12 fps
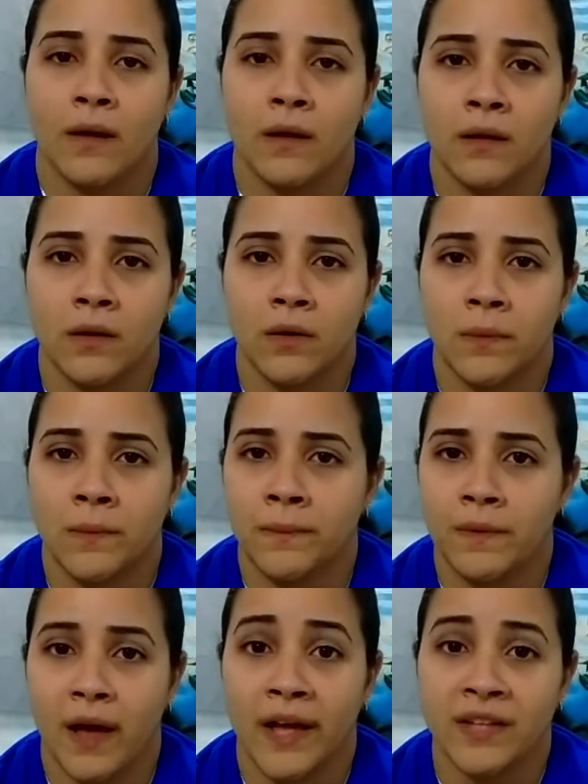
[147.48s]

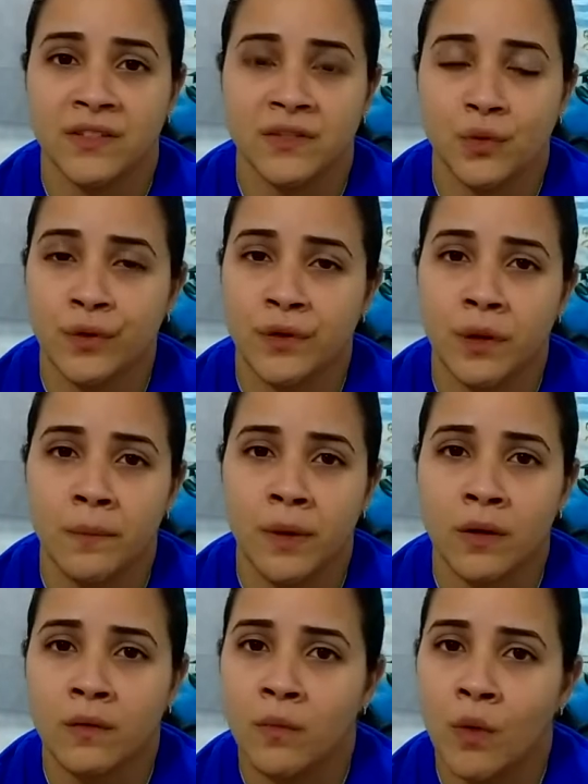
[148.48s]
I just ordered a
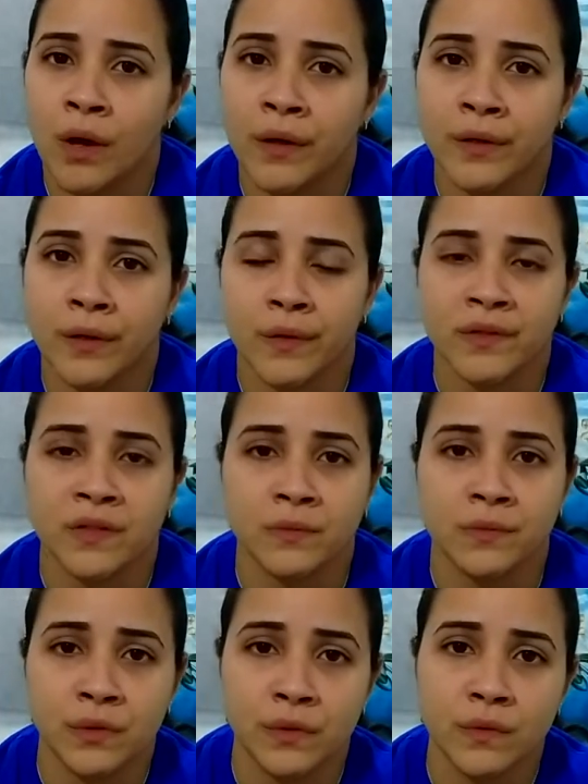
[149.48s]
bottle of water or
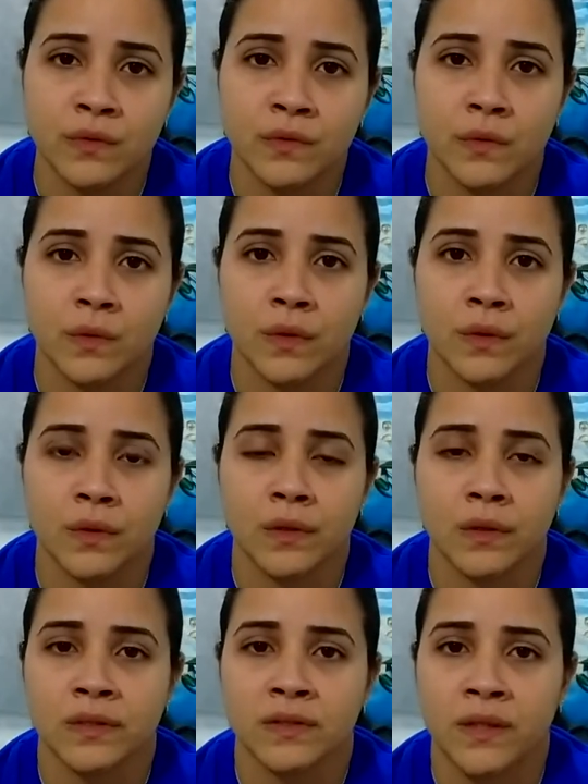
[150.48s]
some juice
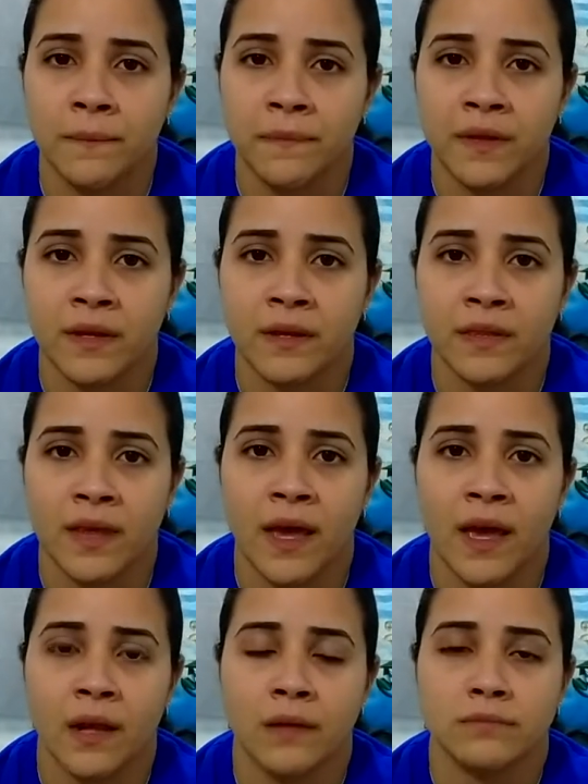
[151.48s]
or something
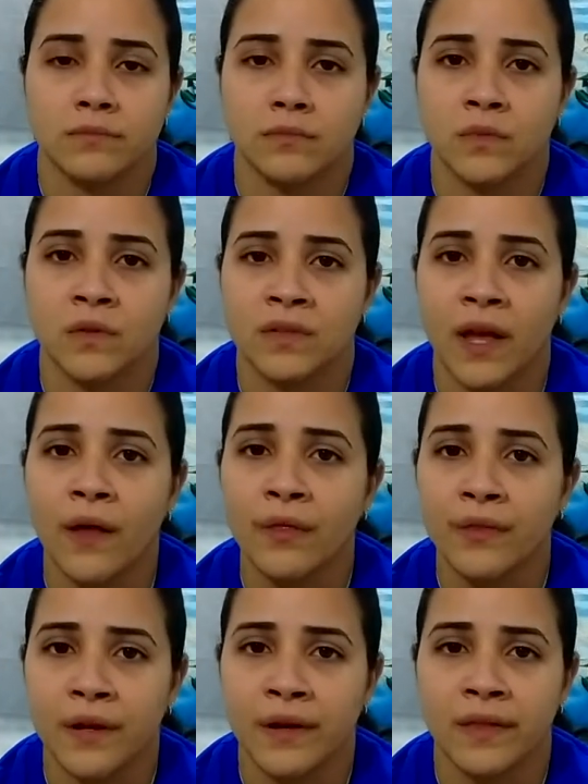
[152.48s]
that was
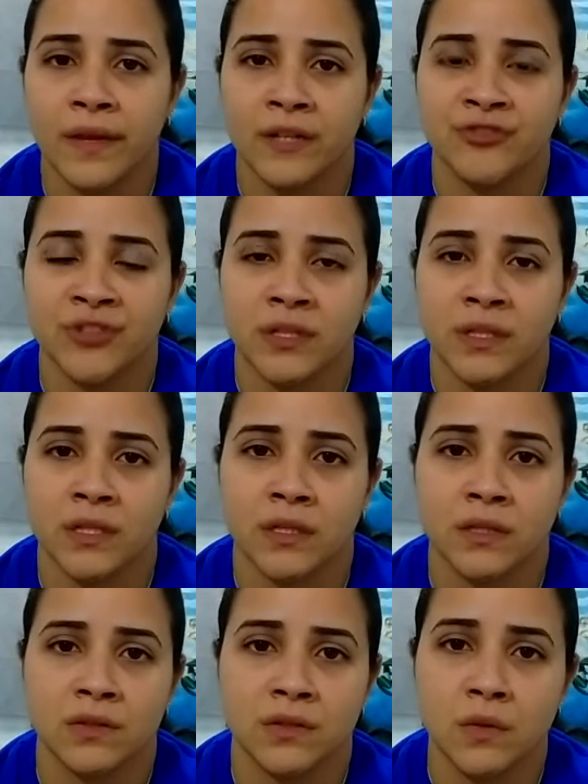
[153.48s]
healthier than
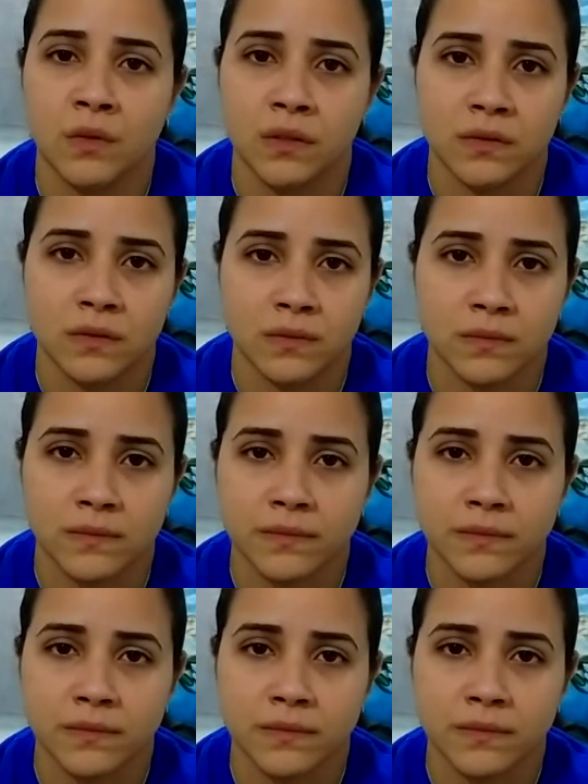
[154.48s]
drinking sodas.